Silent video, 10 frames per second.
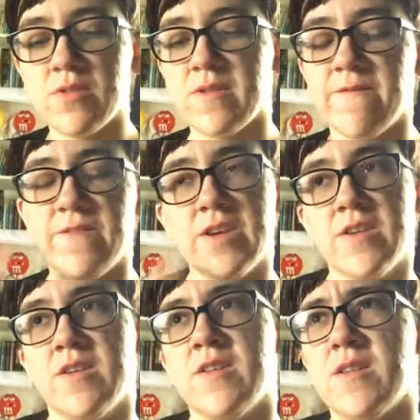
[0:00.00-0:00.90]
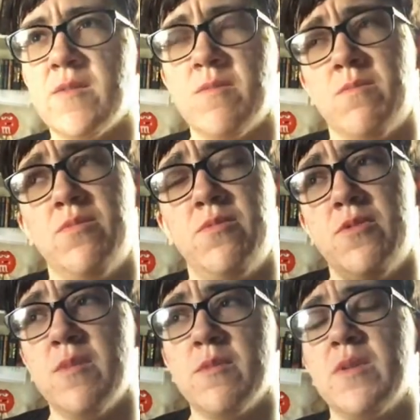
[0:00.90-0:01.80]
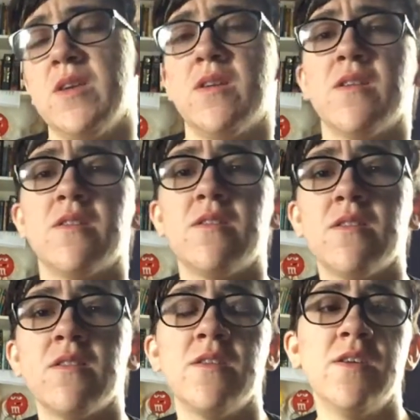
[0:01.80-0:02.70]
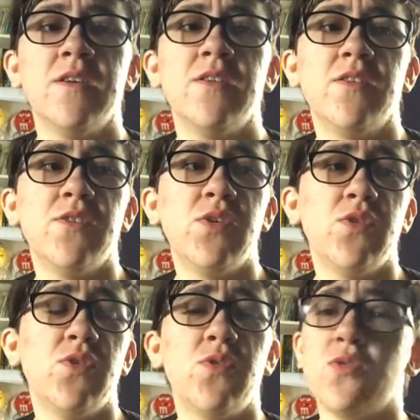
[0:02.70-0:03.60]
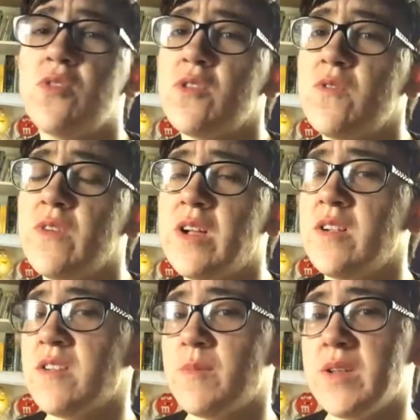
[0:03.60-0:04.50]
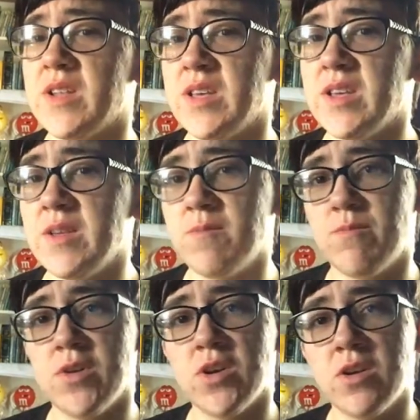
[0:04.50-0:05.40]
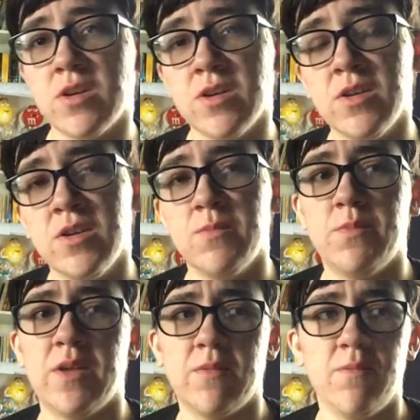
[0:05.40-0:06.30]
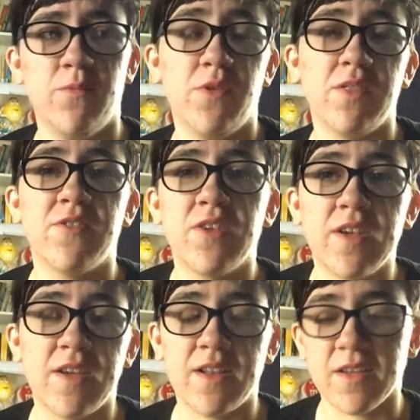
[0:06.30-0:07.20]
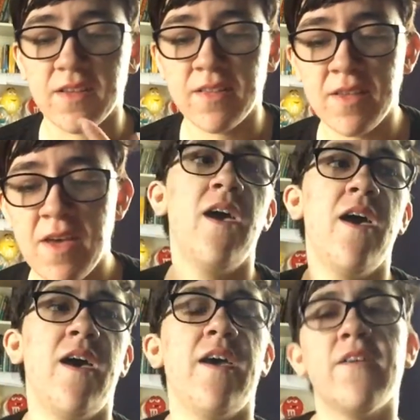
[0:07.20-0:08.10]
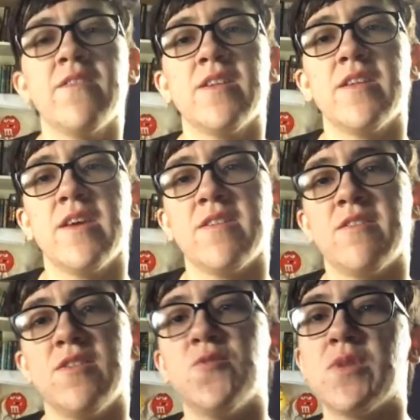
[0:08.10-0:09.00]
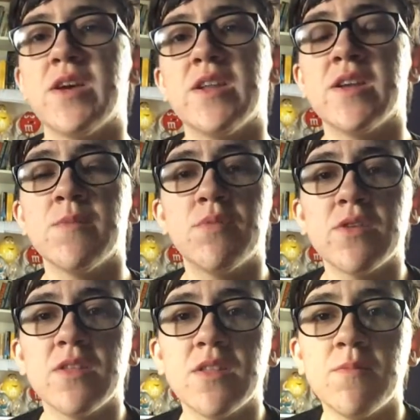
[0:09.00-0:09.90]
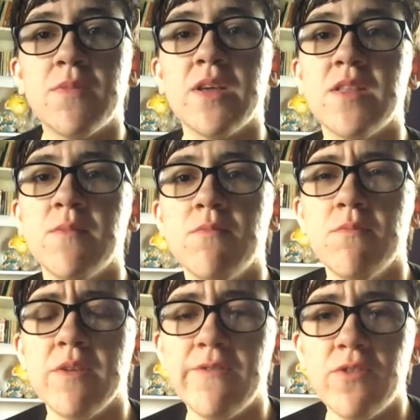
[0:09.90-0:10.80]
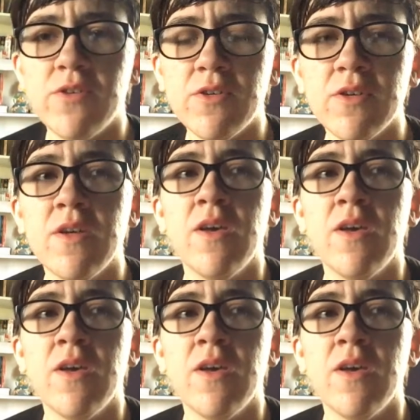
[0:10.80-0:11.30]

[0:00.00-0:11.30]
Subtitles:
is a fiction, probably young adult, sort of LGBT book, like, of the G at least. I haven't actually read any books by them before,